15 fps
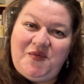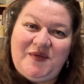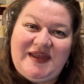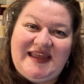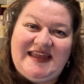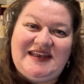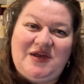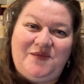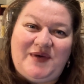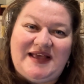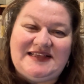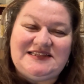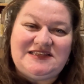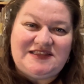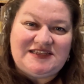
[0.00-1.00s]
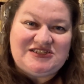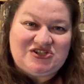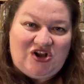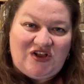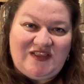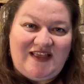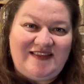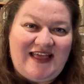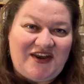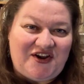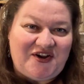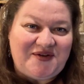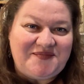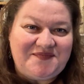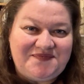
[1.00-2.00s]
read was The Scarlet
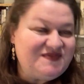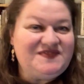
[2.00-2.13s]
Letter.